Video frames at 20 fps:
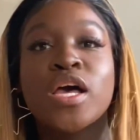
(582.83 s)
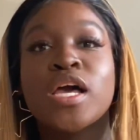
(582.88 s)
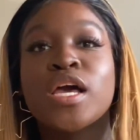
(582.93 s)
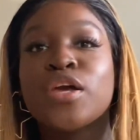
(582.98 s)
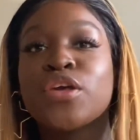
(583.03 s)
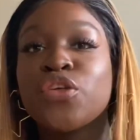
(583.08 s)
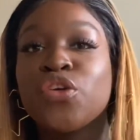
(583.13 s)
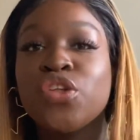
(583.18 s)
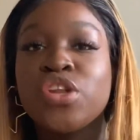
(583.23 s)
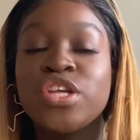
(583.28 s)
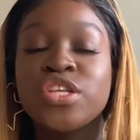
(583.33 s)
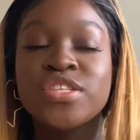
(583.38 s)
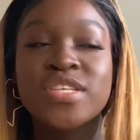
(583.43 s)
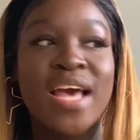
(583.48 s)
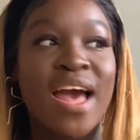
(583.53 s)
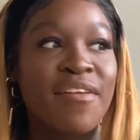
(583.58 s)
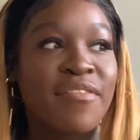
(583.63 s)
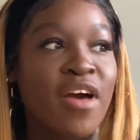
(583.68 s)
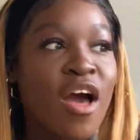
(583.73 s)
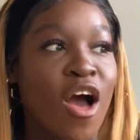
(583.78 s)
You need to
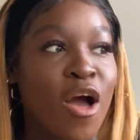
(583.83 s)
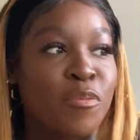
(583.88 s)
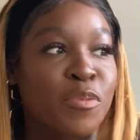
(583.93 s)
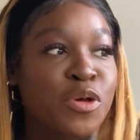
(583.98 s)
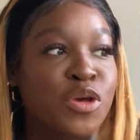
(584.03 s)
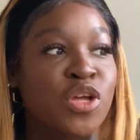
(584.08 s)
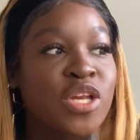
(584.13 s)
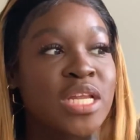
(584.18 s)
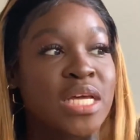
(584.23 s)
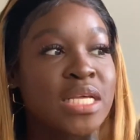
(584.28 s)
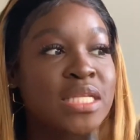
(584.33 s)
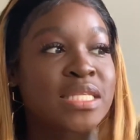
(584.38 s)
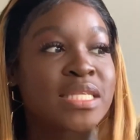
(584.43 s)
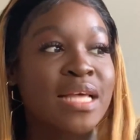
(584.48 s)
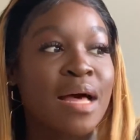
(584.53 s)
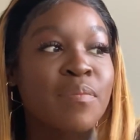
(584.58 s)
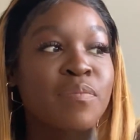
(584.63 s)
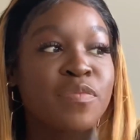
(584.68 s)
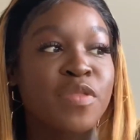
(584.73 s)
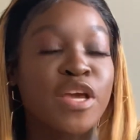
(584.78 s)
have a hobby. You need
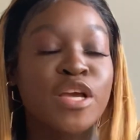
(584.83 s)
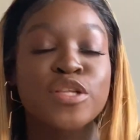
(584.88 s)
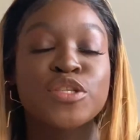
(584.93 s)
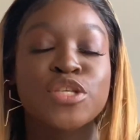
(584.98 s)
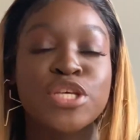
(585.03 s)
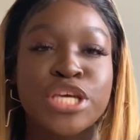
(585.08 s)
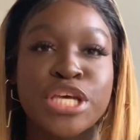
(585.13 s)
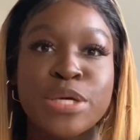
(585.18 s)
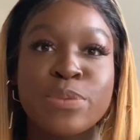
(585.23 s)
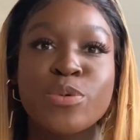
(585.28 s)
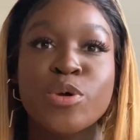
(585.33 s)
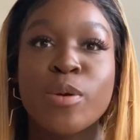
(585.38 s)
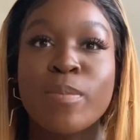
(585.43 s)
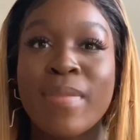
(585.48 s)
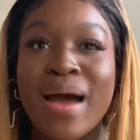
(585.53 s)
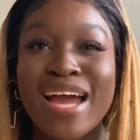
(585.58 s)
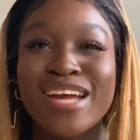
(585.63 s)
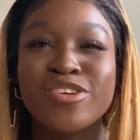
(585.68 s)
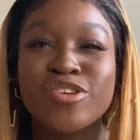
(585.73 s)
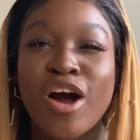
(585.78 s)
something to keep your
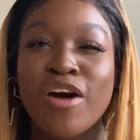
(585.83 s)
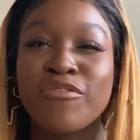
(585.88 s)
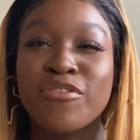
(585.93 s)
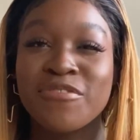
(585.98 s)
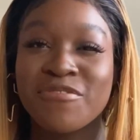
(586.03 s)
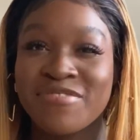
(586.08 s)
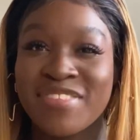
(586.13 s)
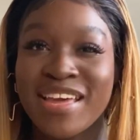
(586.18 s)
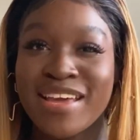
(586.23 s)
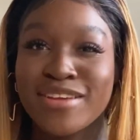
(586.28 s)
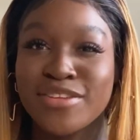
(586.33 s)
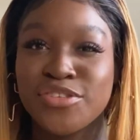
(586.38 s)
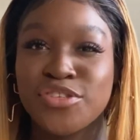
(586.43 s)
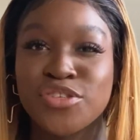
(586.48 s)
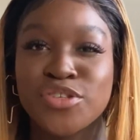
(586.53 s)
mind off of things,